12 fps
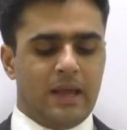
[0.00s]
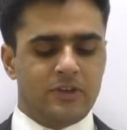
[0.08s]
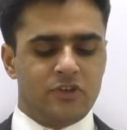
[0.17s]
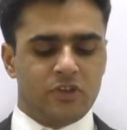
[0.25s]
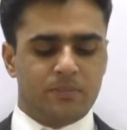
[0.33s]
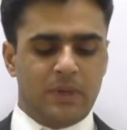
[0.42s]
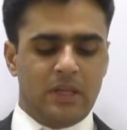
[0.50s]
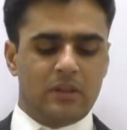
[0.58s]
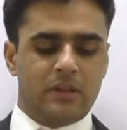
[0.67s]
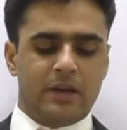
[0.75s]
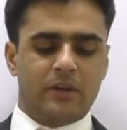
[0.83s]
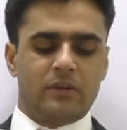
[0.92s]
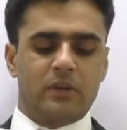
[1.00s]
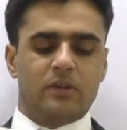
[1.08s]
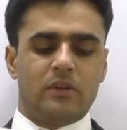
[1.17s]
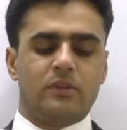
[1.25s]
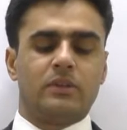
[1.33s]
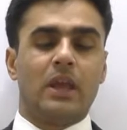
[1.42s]
And just beneath that it
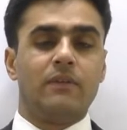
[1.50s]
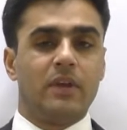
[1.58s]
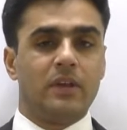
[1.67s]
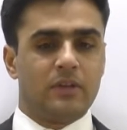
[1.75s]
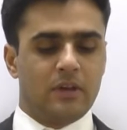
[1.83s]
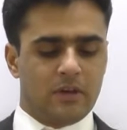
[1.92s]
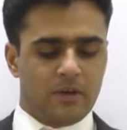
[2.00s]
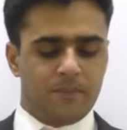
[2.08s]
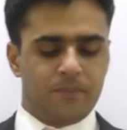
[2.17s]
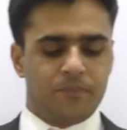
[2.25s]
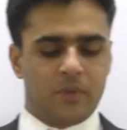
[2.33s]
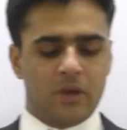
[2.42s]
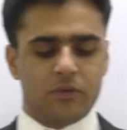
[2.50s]
says savings income,